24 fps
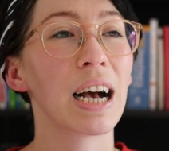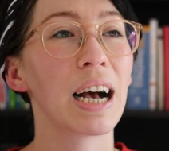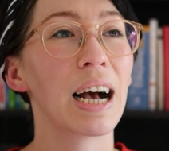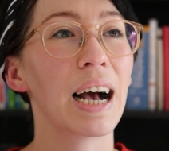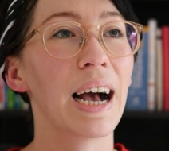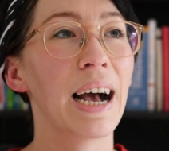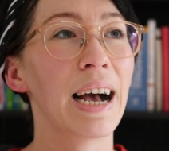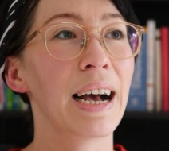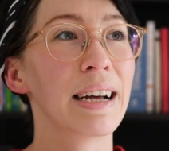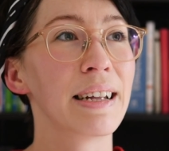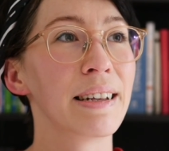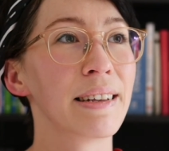
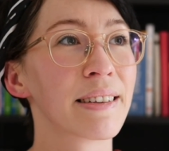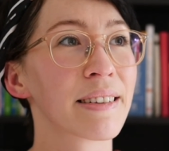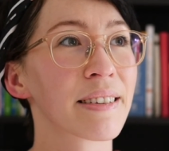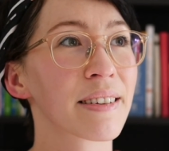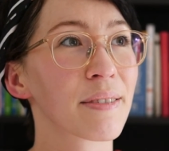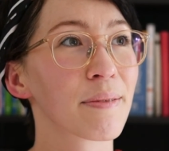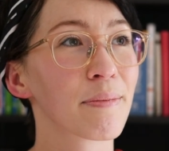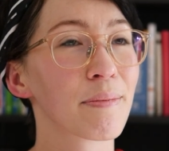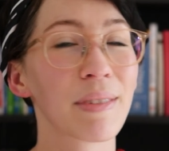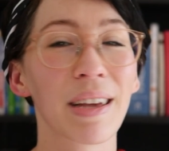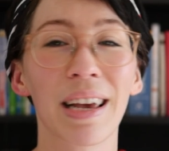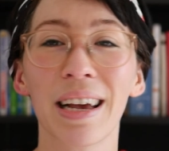And
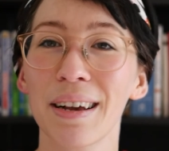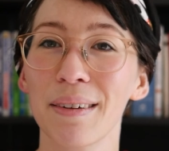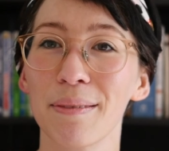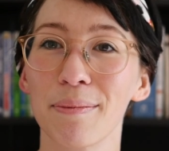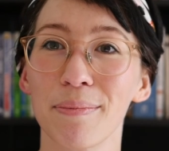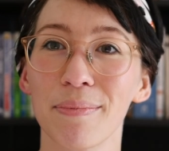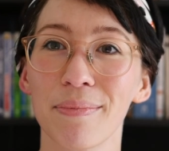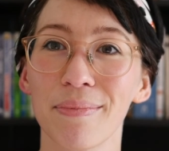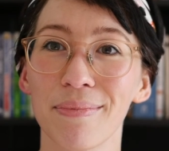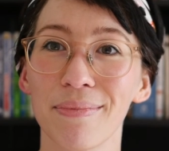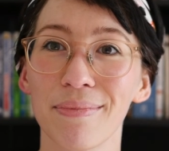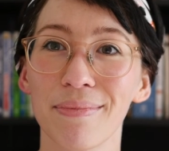yeah,
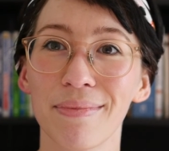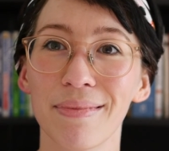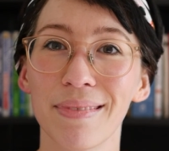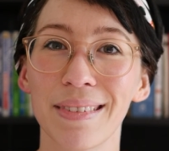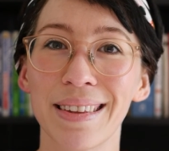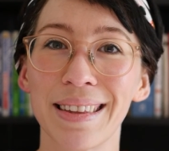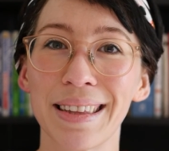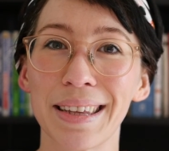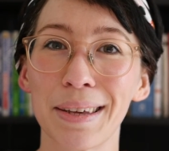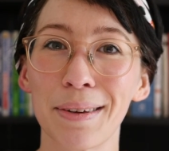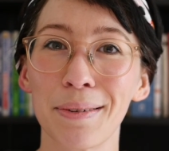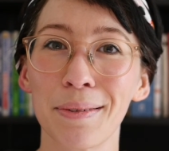
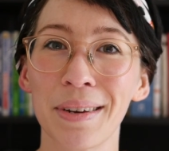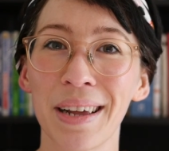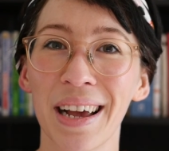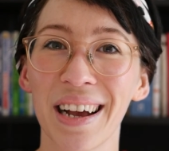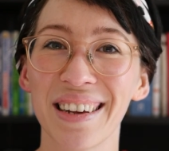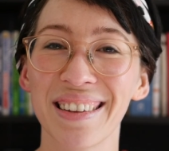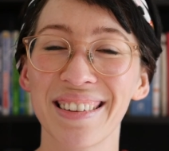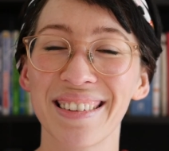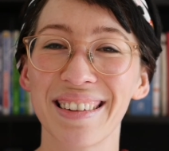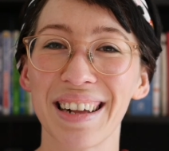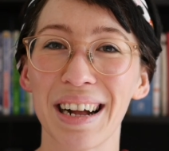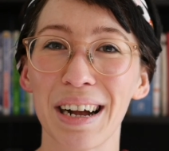see you
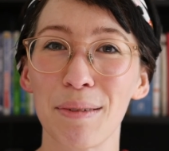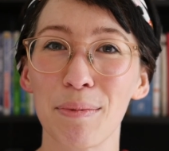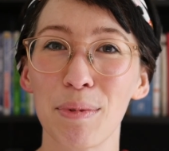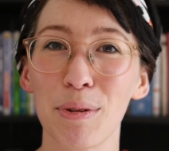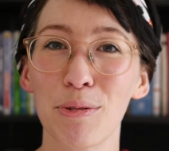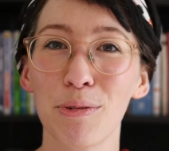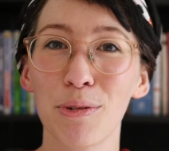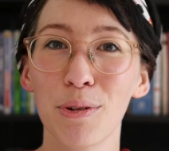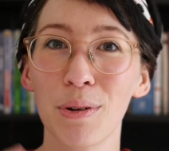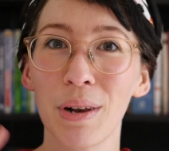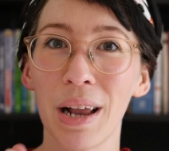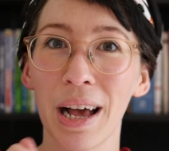next time.
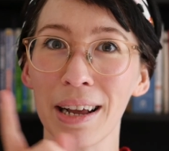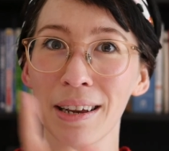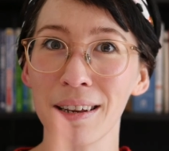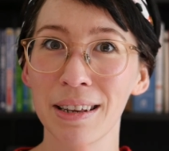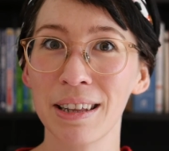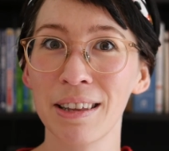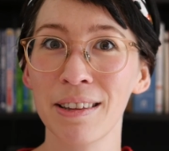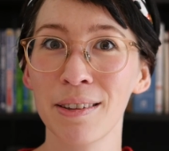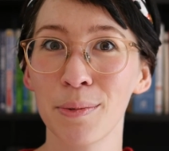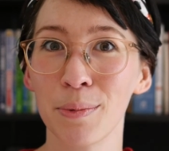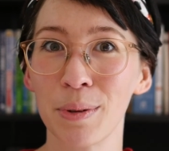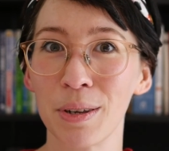If you like
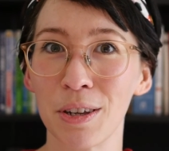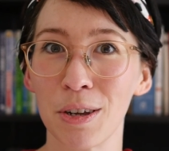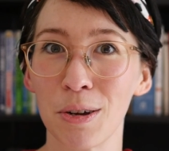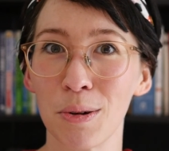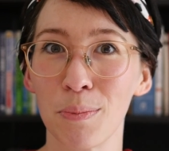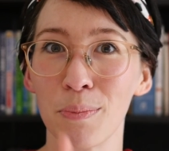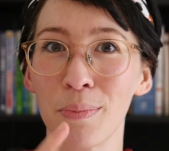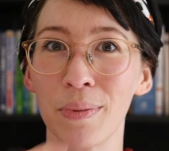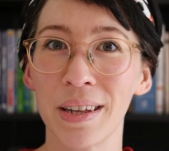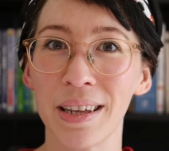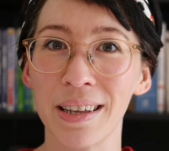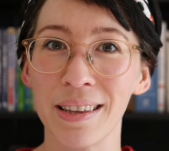this video,
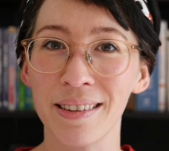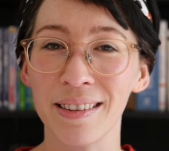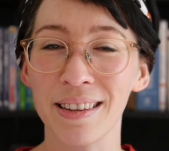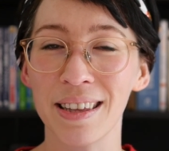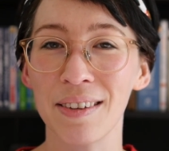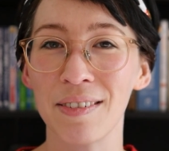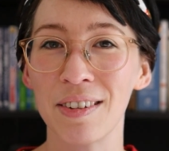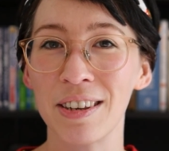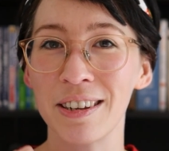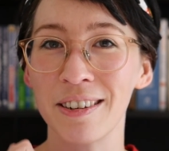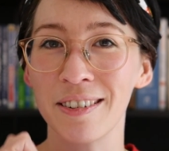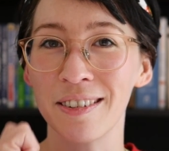please
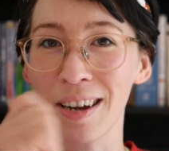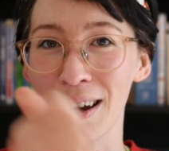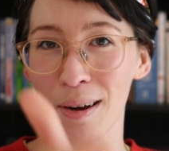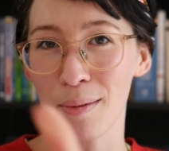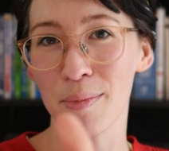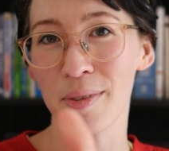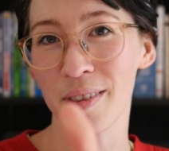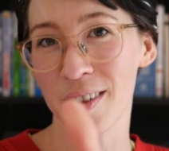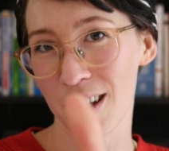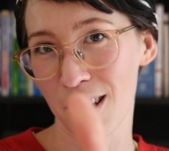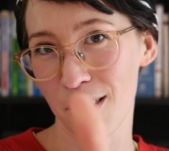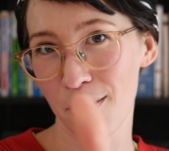give it a
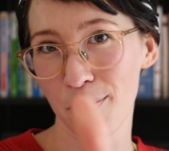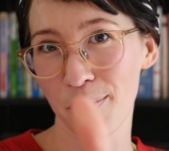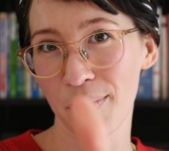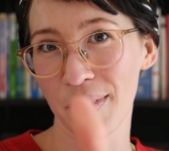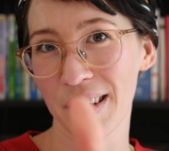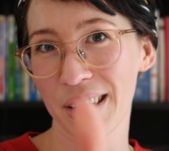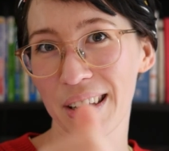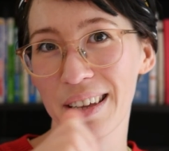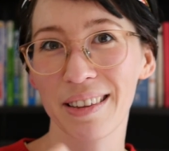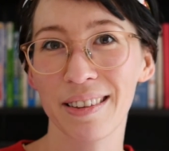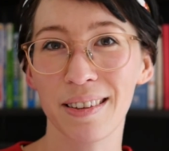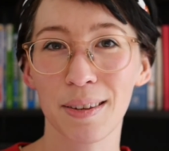thumbs up,
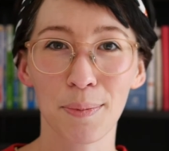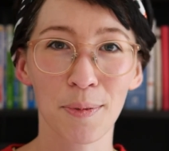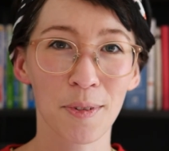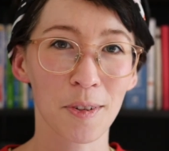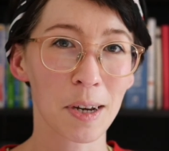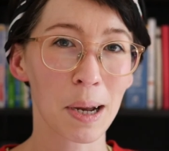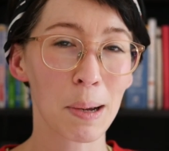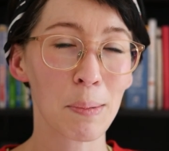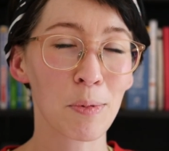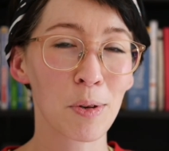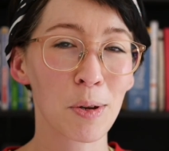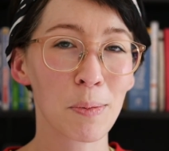
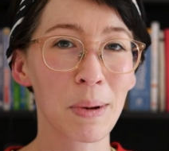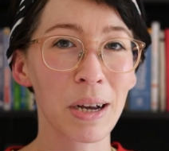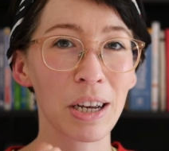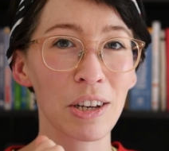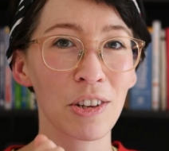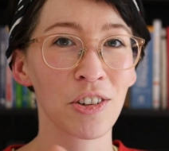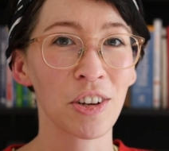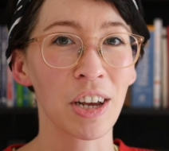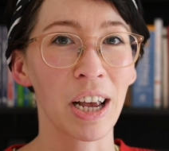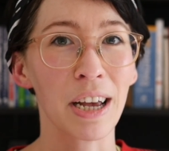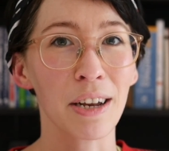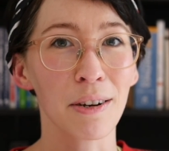subscribe to my
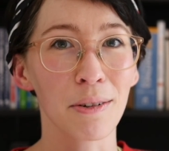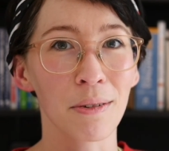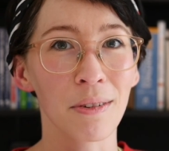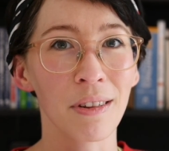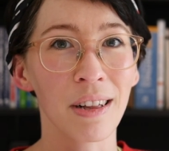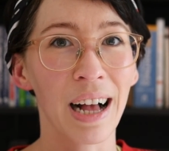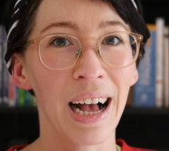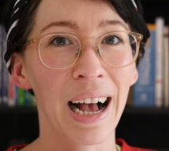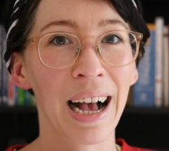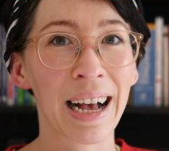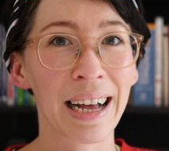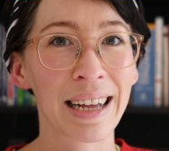channel,
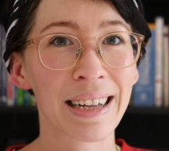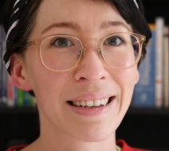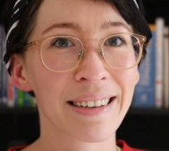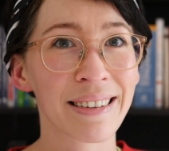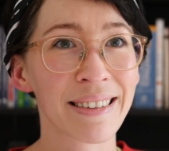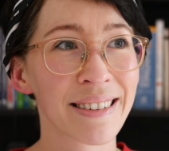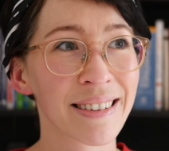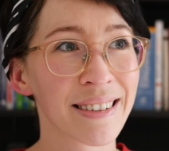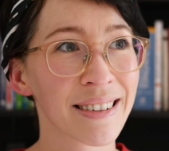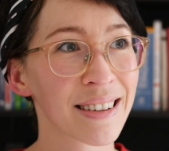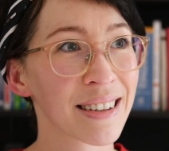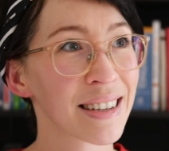
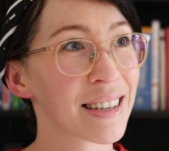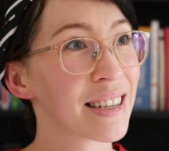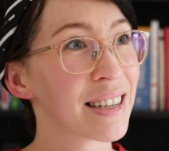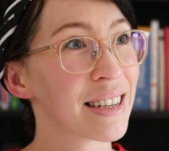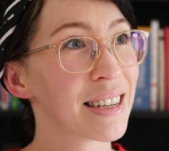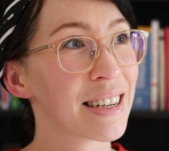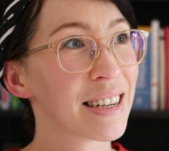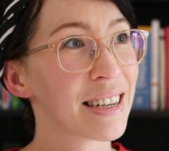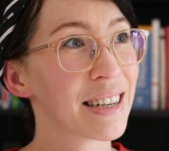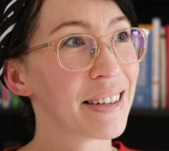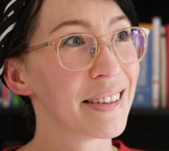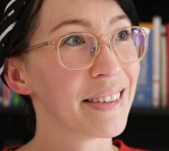and
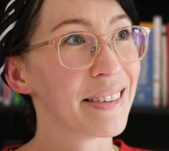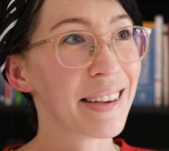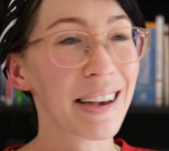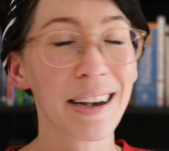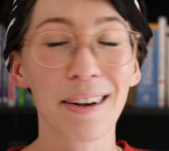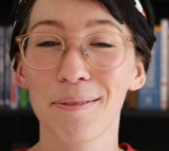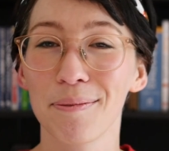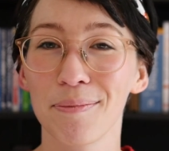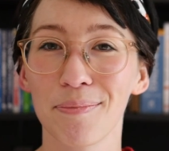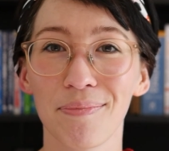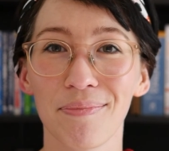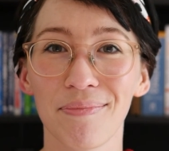
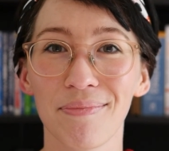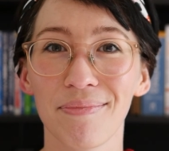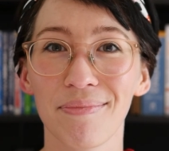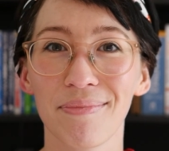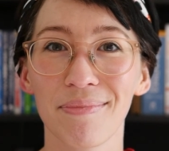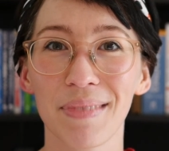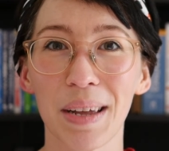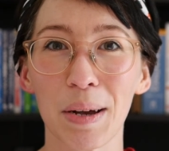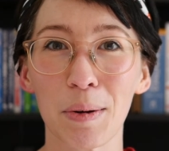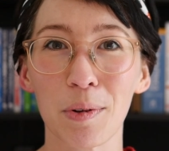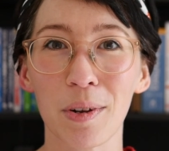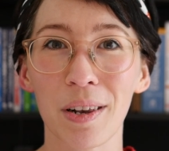yeah,
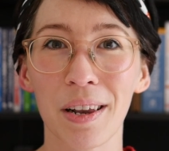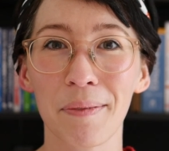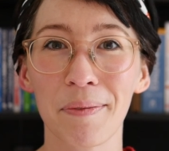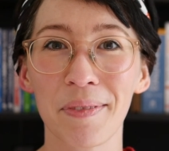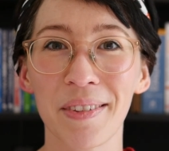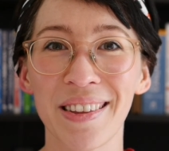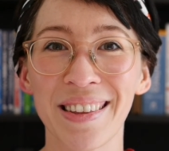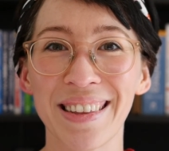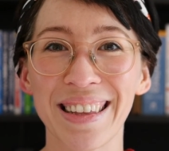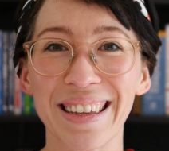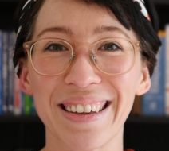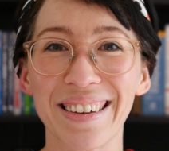I would love to
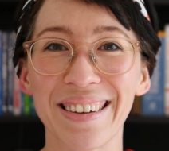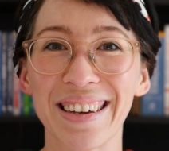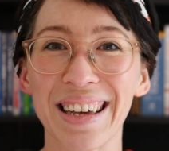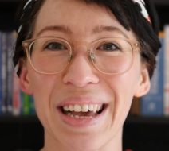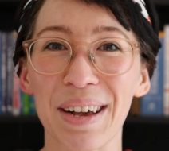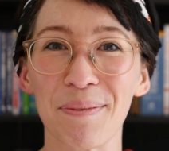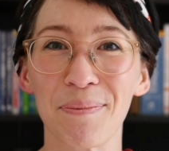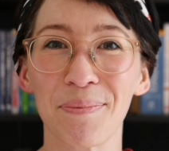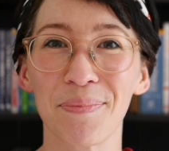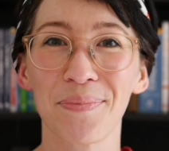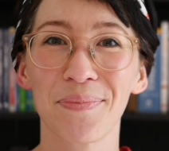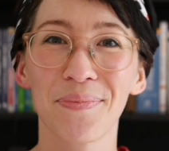see you
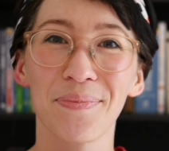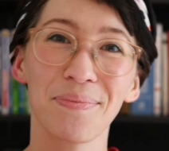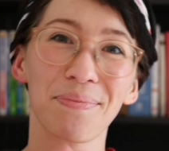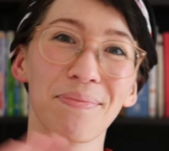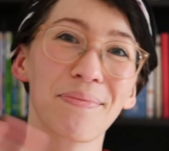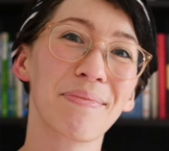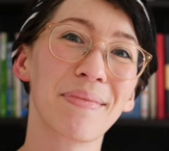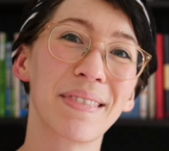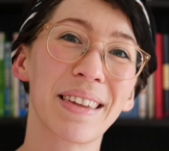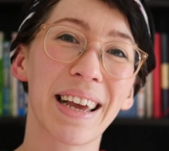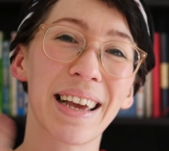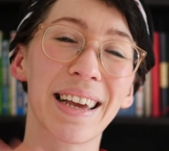again.
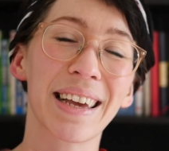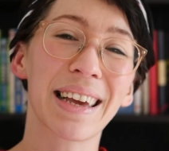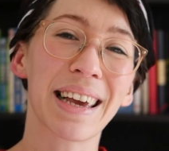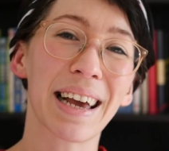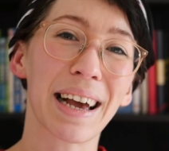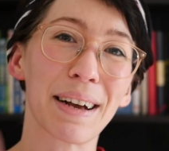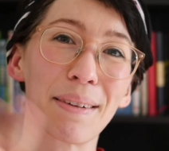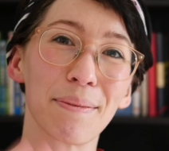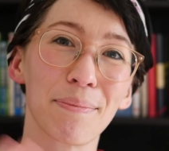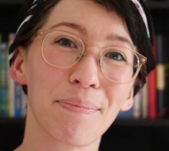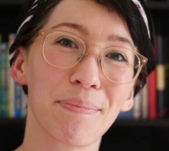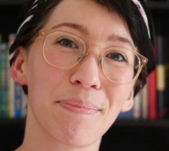Take
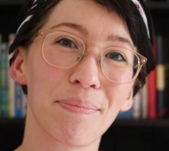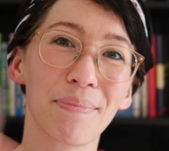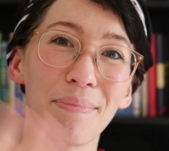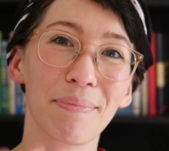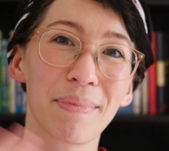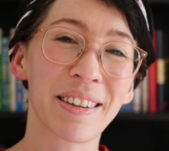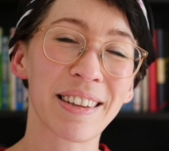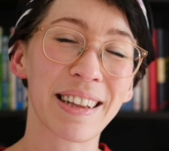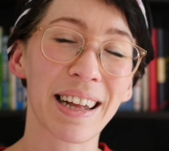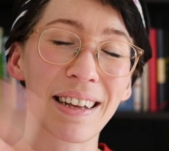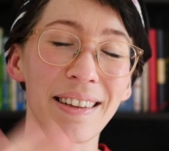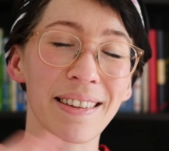care,
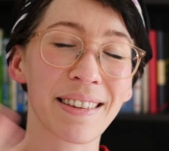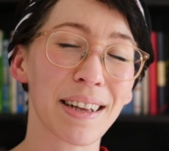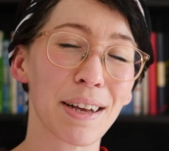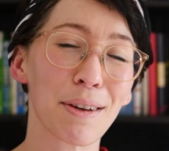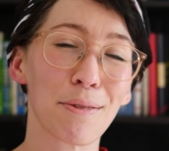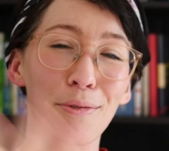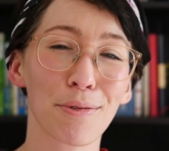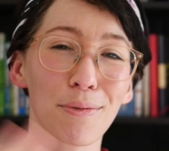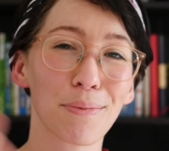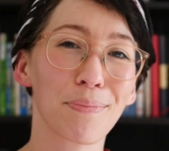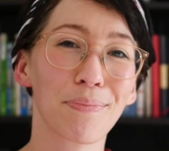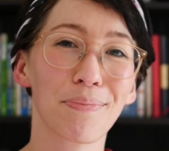stay
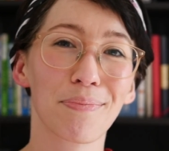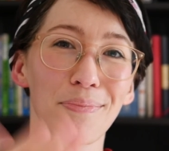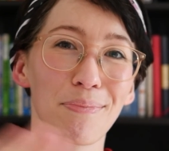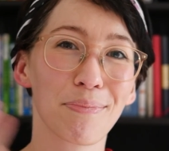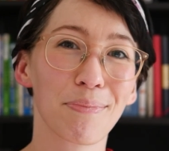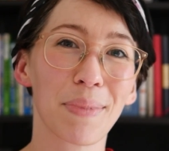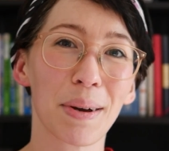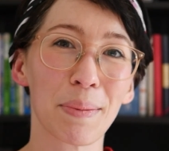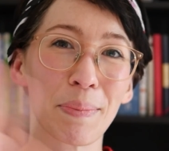safe, bye